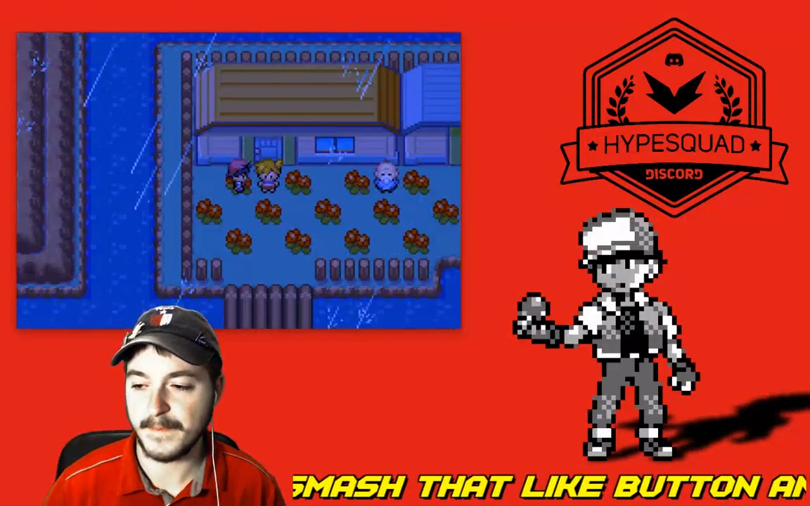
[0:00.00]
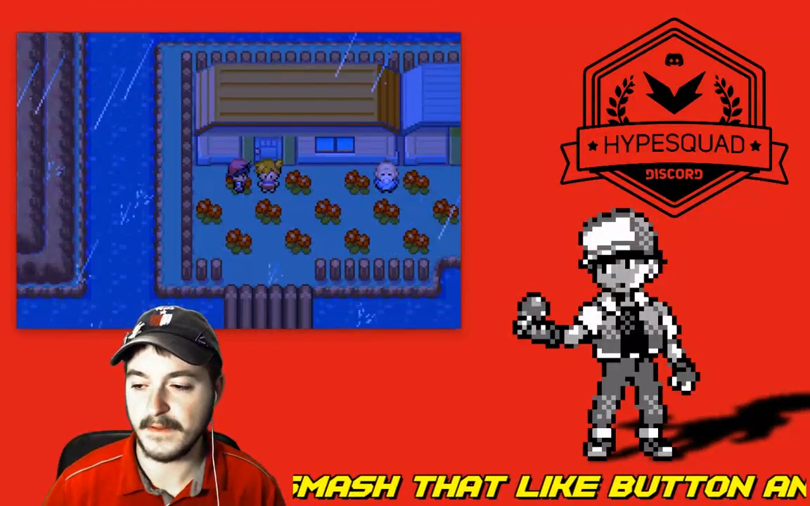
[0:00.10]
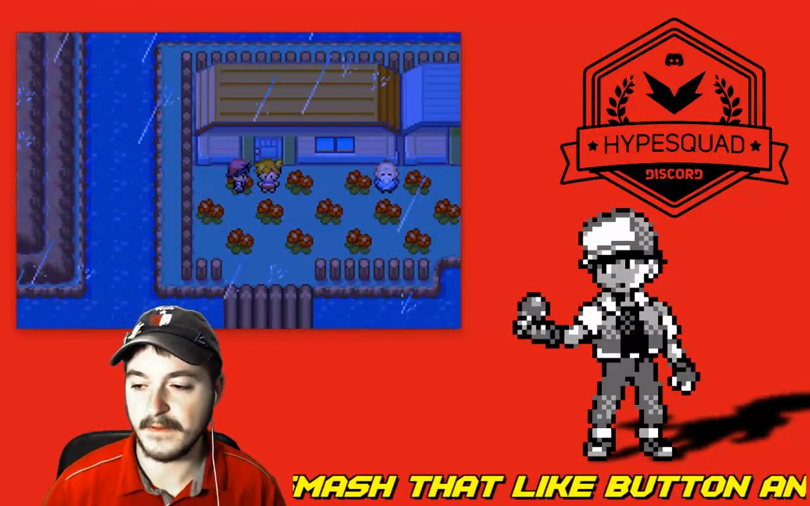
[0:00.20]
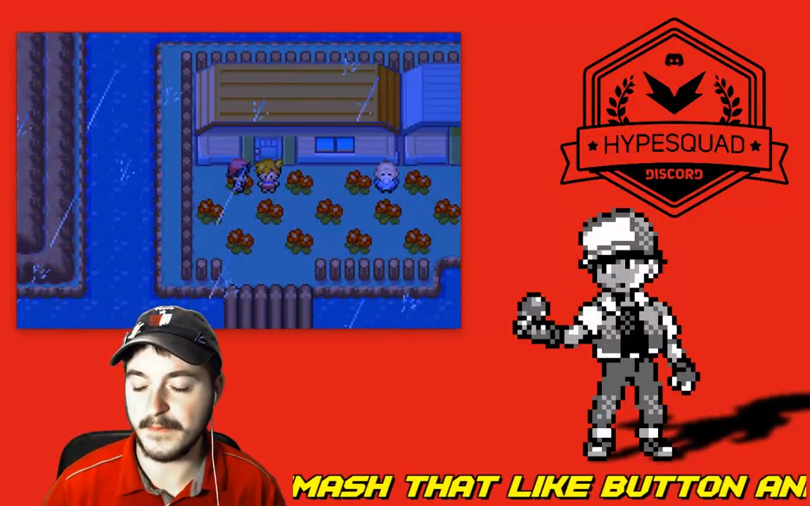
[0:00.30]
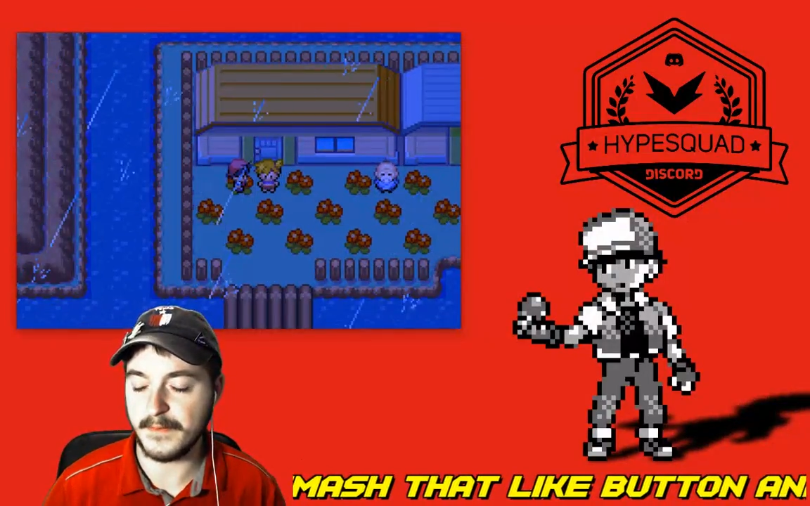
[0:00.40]

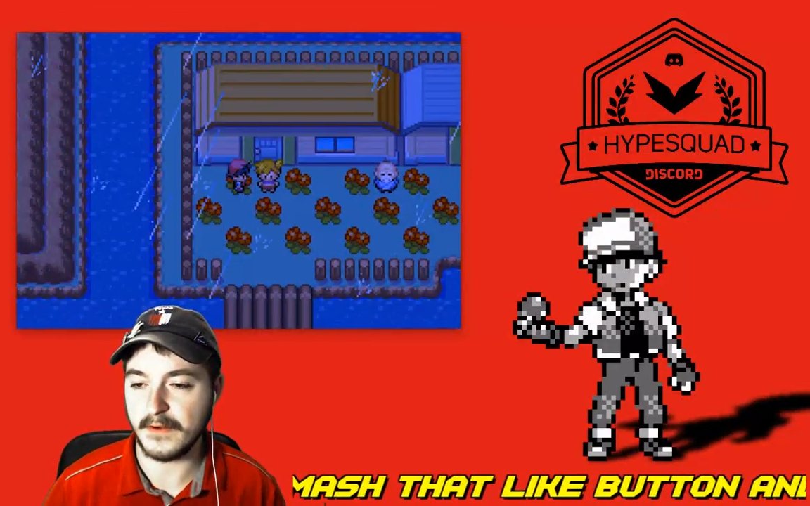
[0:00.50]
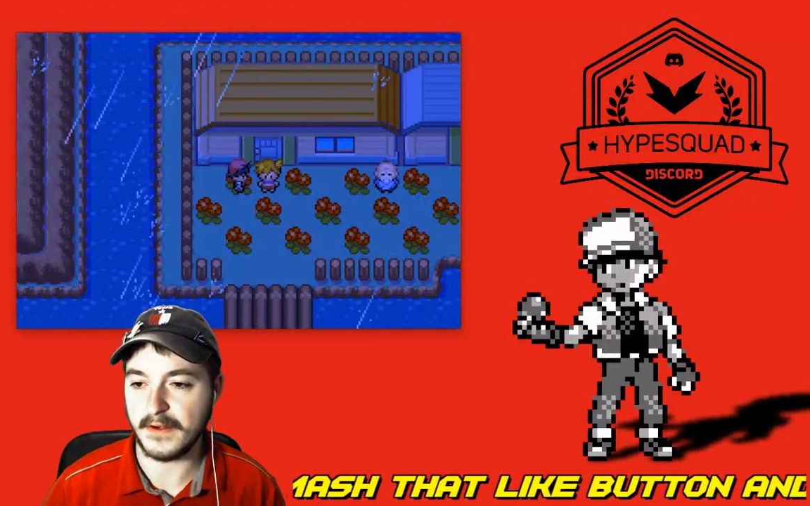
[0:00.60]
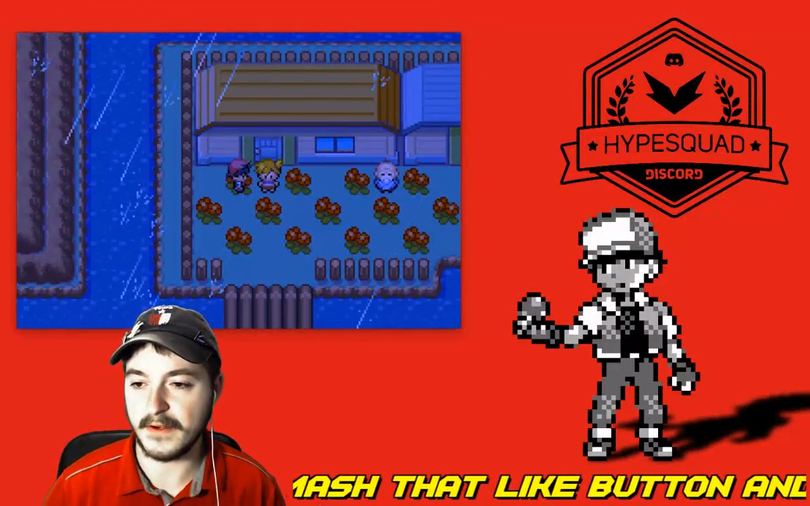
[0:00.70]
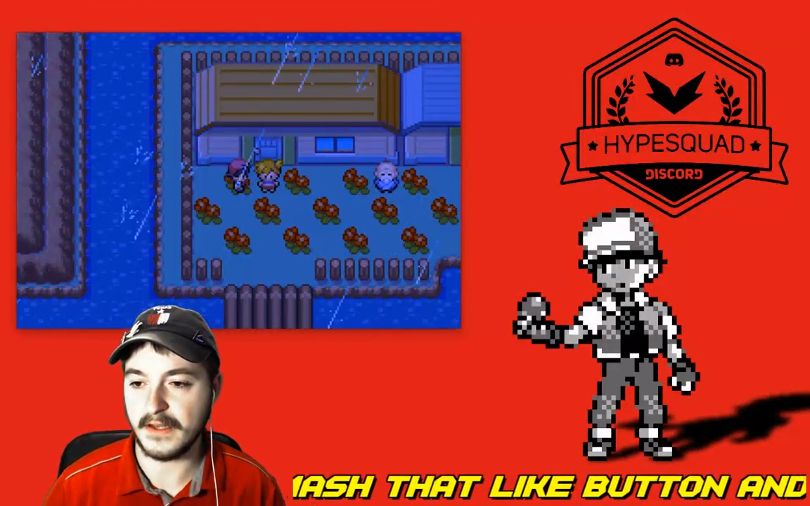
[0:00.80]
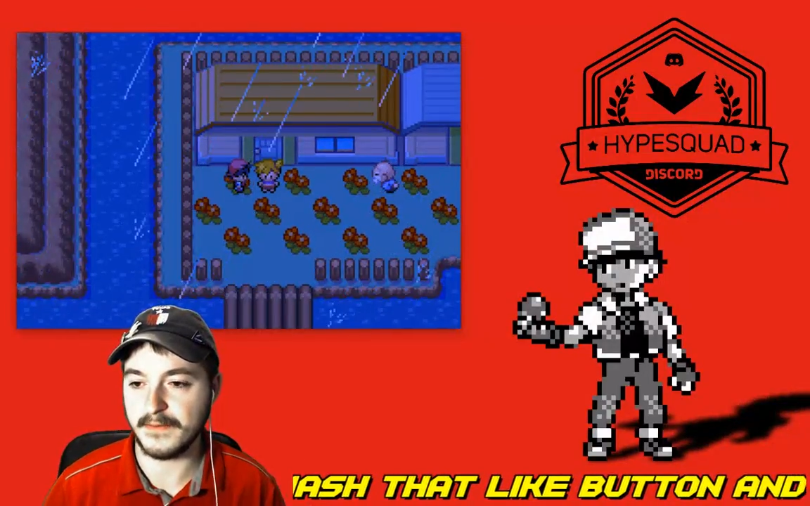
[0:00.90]
Pokemon
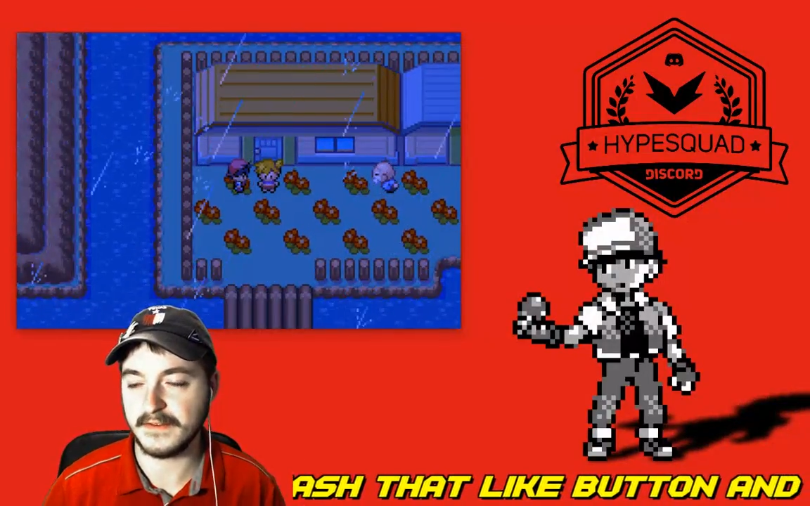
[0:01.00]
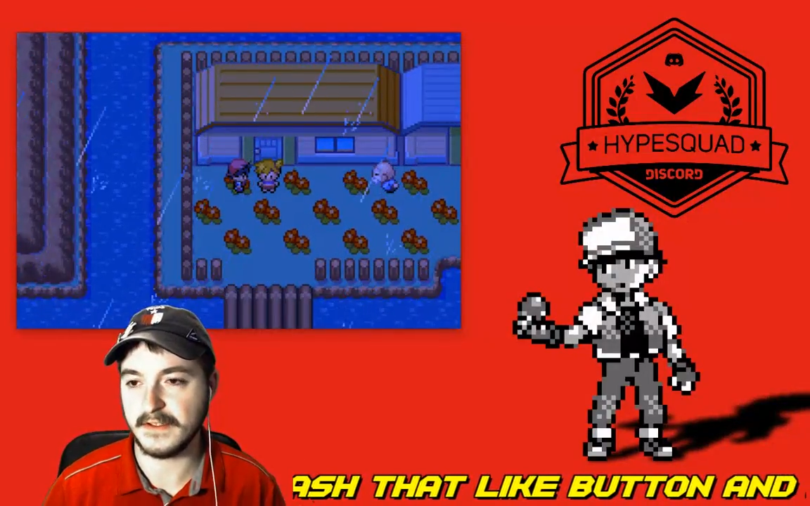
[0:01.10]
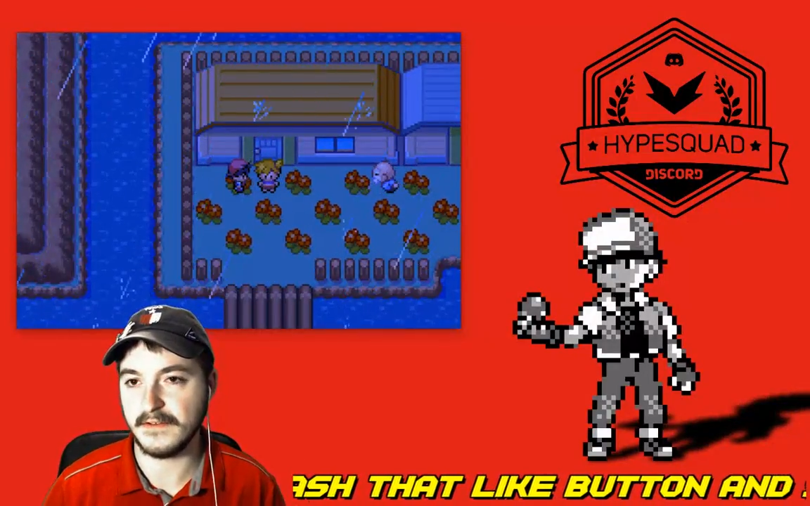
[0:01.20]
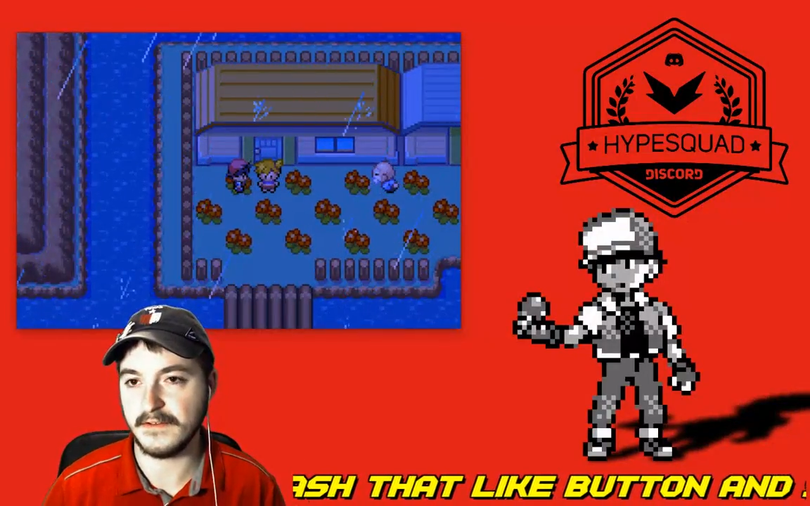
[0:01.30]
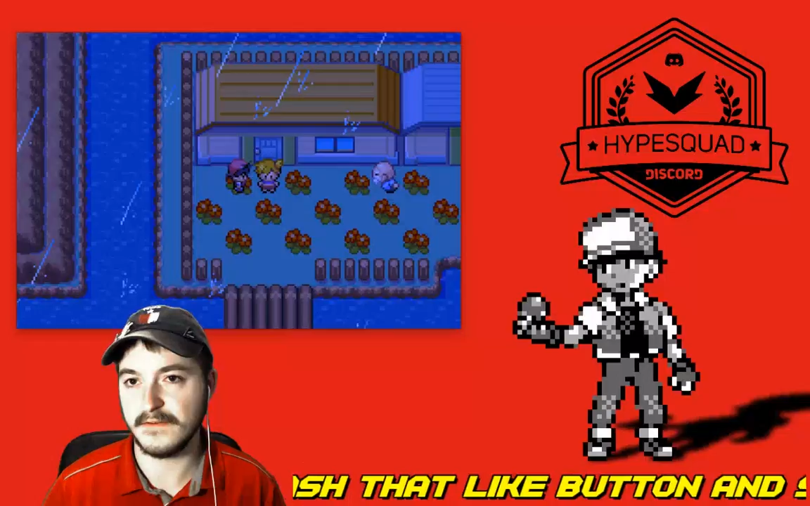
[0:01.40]

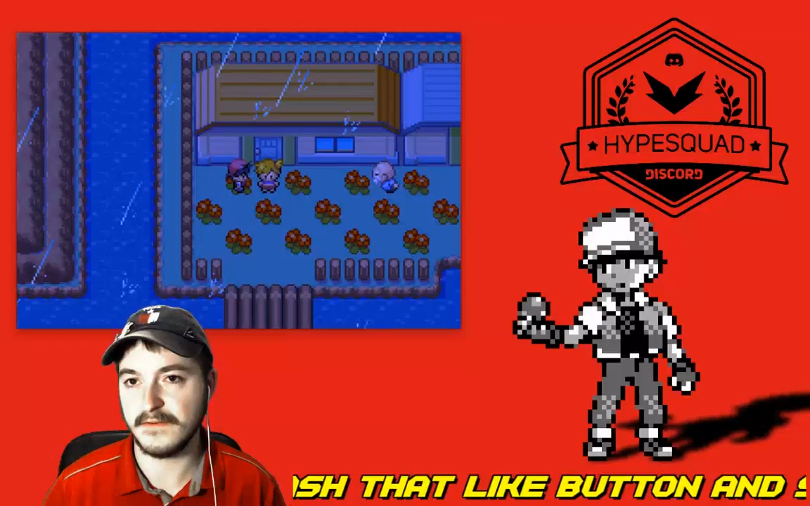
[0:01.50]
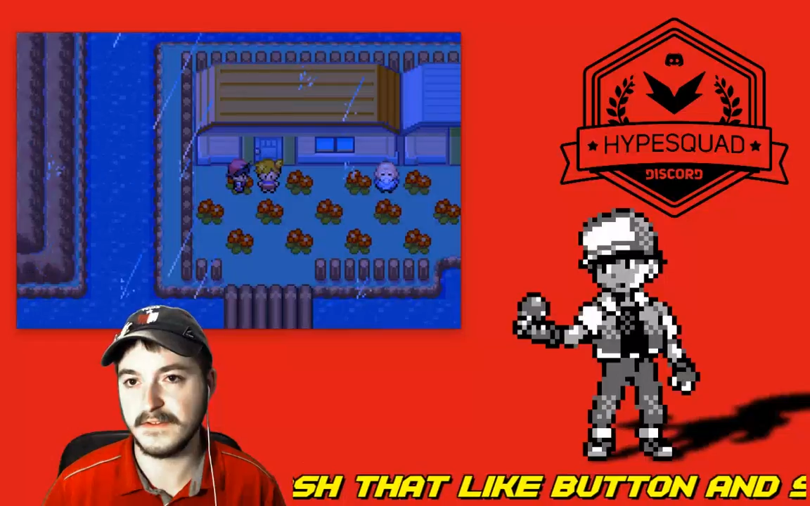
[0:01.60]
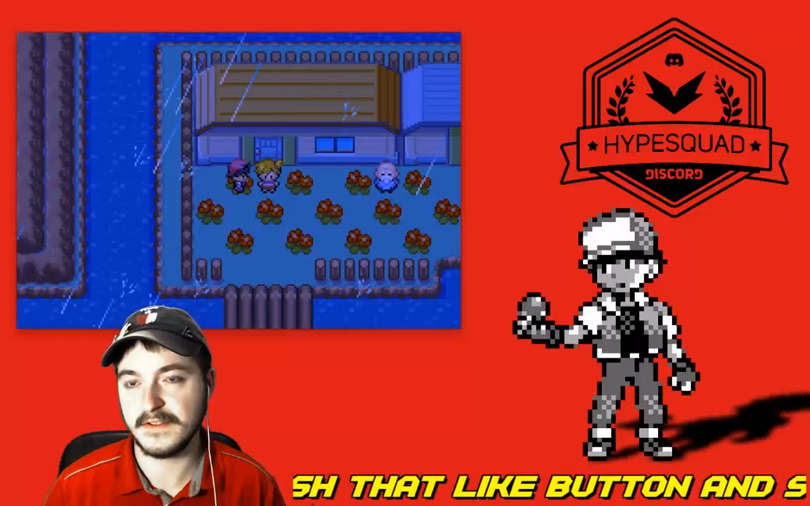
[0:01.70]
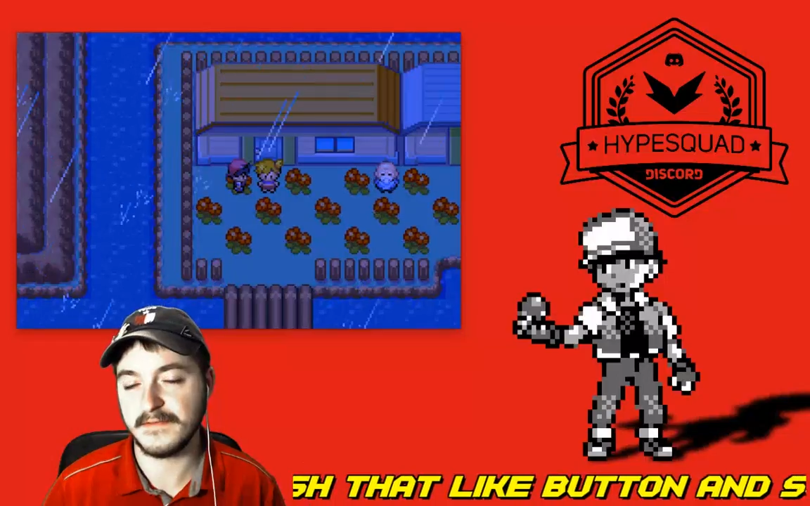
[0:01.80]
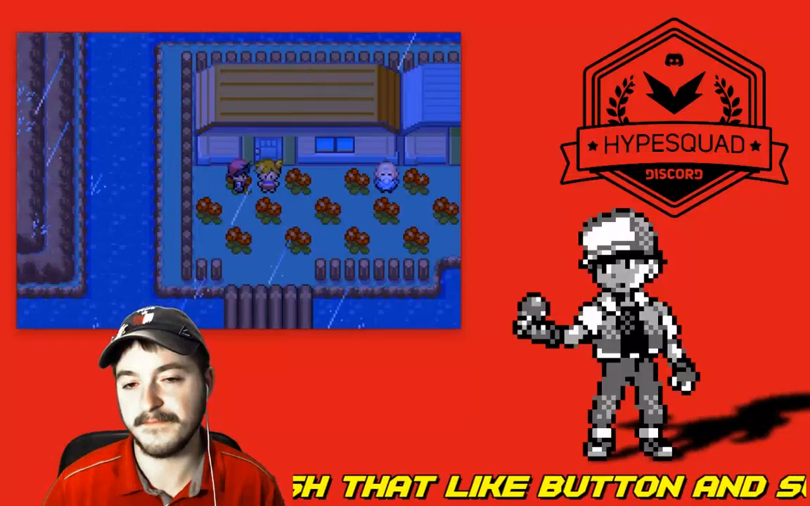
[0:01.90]
episodes